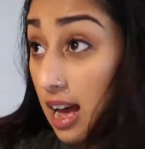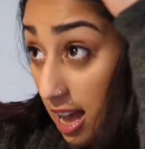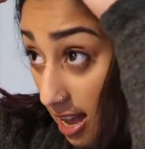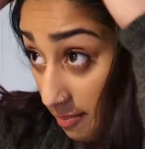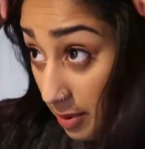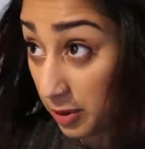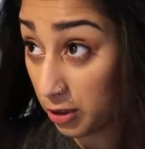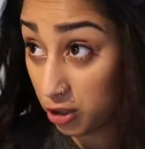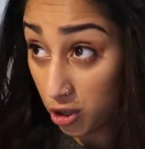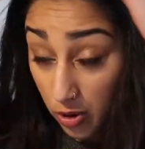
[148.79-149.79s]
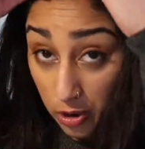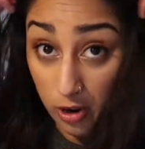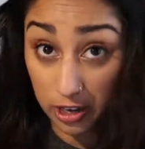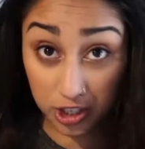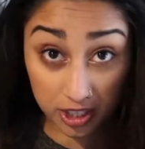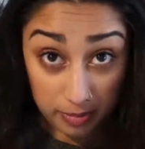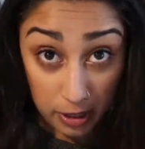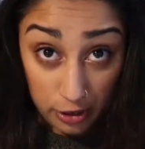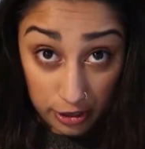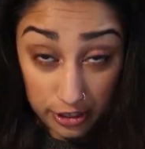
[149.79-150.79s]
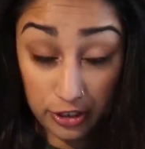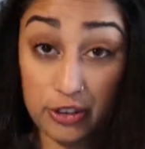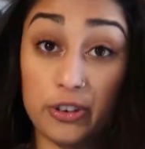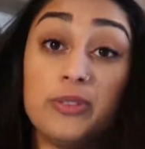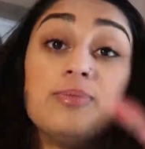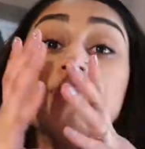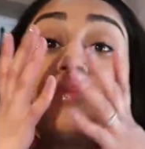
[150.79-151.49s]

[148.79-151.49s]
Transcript: but we also don't want to wash it because, you know,